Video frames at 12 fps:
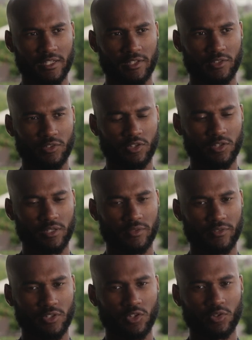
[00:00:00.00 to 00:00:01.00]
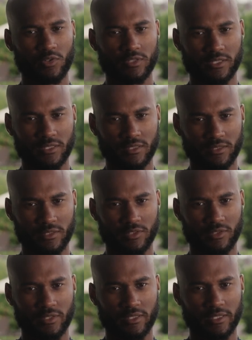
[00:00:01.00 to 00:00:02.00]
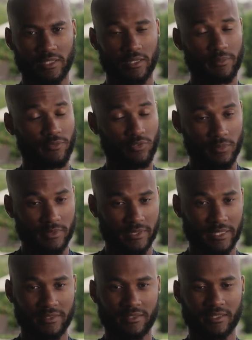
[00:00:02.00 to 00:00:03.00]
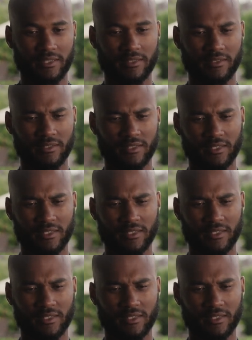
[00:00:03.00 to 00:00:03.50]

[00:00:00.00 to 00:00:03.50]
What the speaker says: you know, even closer, you know, in the Happy Farm Centre. And,